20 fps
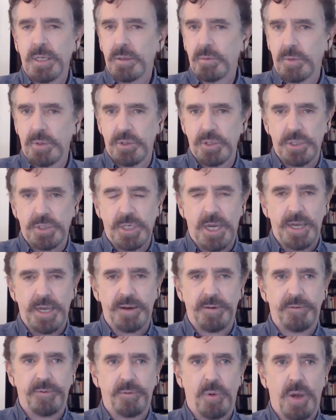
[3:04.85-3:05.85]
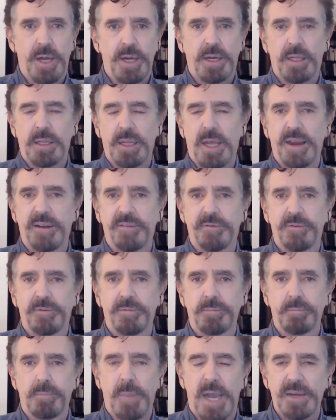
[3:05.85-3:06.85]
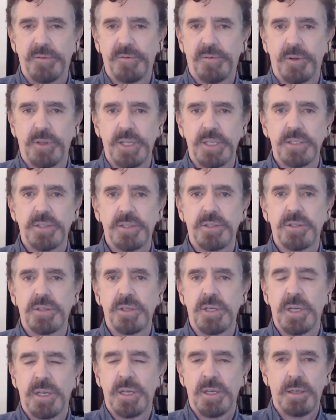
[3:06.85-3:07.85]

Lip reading: which is kind of what a lot of mindfulness